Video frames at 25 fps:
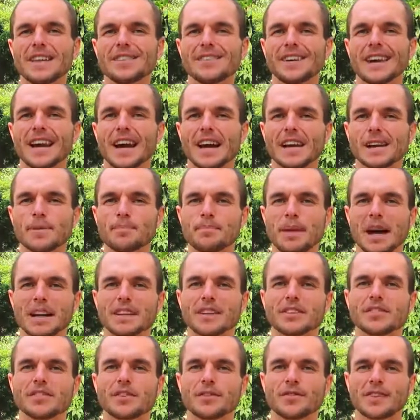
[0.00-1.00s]
eating an
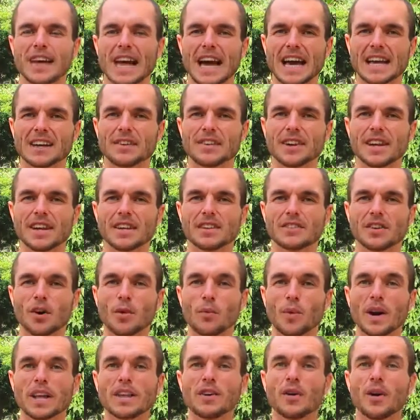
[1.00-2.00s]
abundance of calories
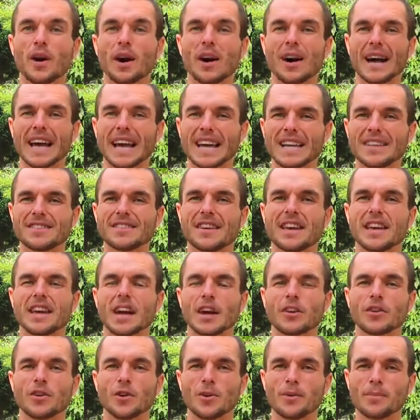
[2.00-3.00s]
when you are
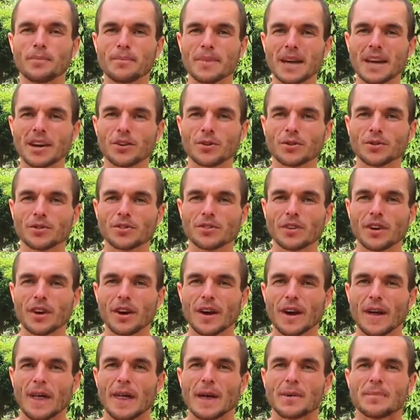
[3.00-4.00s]
eating your meals
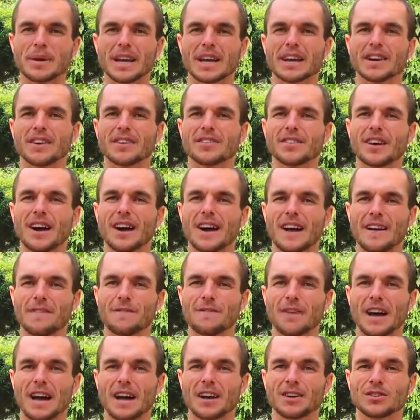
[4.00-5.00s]
because I have
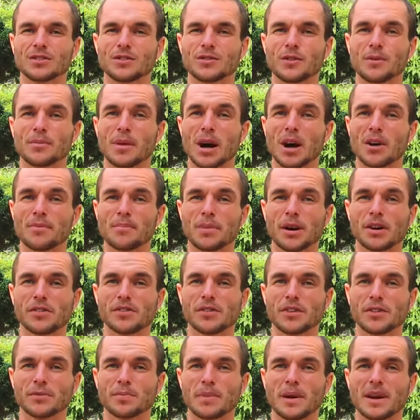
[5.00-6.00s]
found from my own
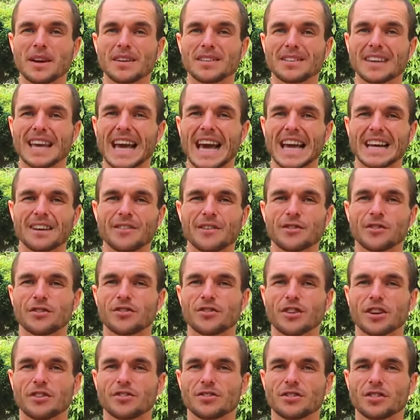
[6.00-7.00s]
personal experience calorie
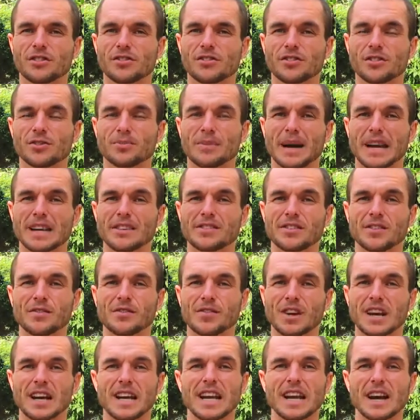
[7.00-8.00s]
restriction just makes it
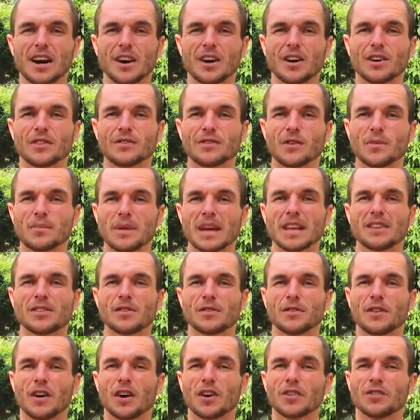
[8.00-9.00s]
really hard for me
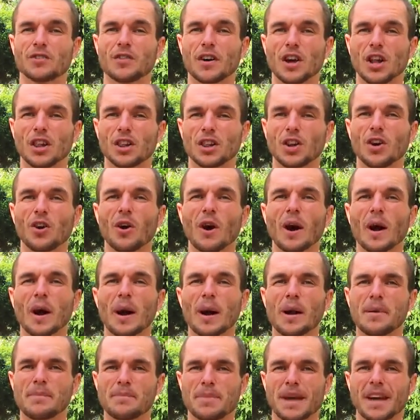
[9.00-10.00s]
to fast for a long
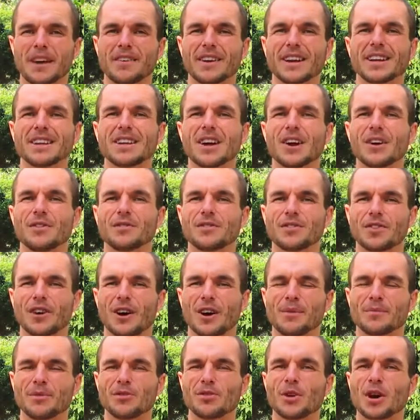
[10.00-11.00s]
period of
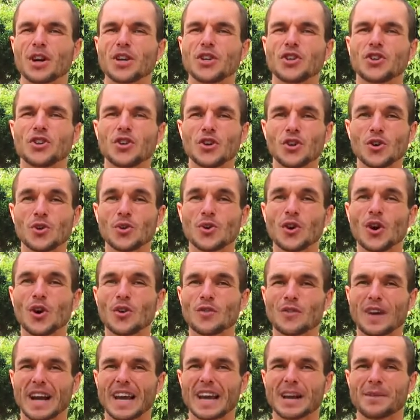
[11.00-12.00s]
time. So I do
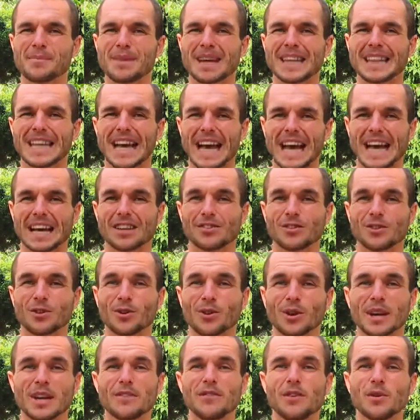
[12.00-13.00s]
not recommend that at
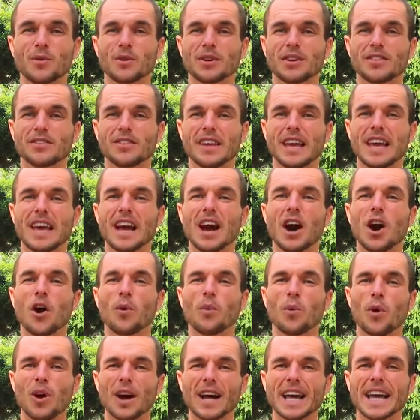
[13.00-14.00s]
all. And if you wanna see
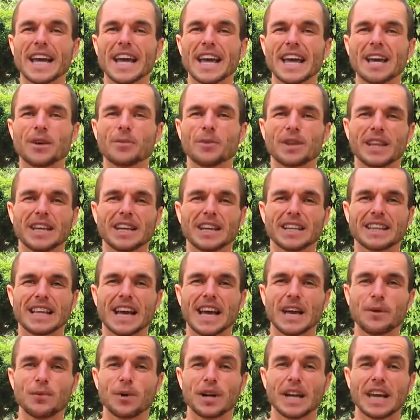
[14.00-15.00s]
what I eat within a
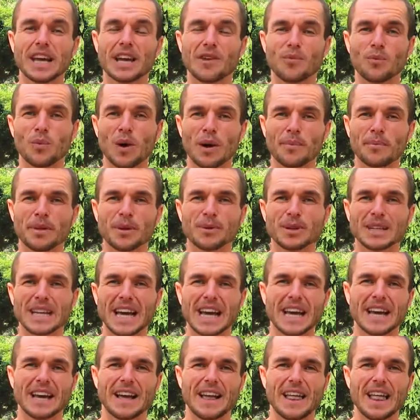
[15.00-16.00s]
day when eating one meal a
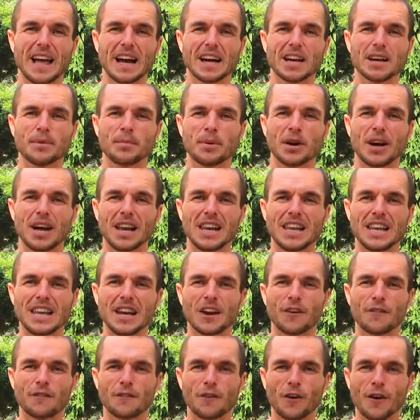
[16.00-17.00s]
day, I'm gonna put a
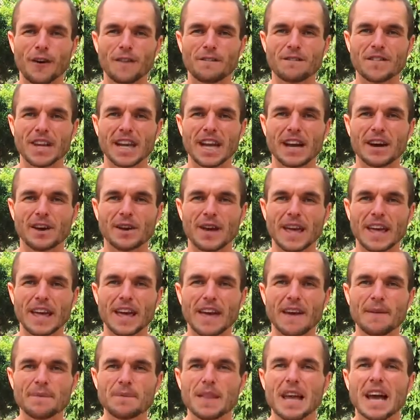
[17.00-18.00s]
link for a video
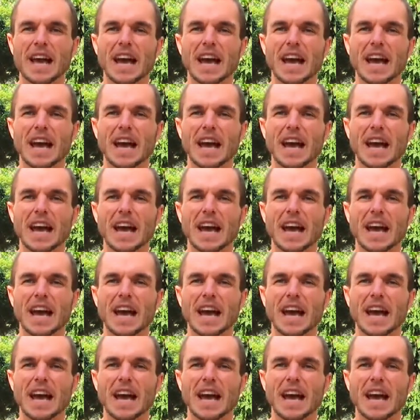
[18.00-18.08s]
here.